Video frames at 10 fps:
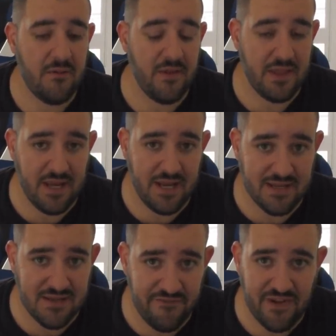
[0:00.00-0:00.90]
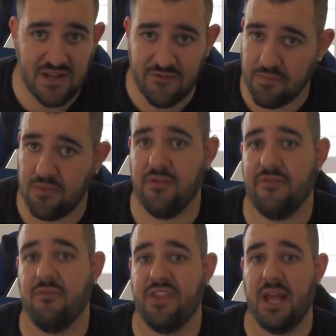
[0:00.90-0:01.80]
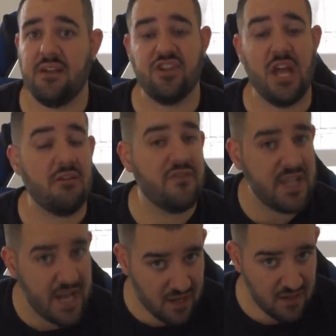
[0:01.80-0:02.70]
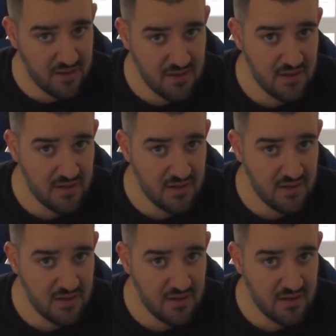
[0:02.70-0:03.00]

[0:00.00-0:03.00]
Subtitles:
There is definitive proof, without a shadow of a doubt,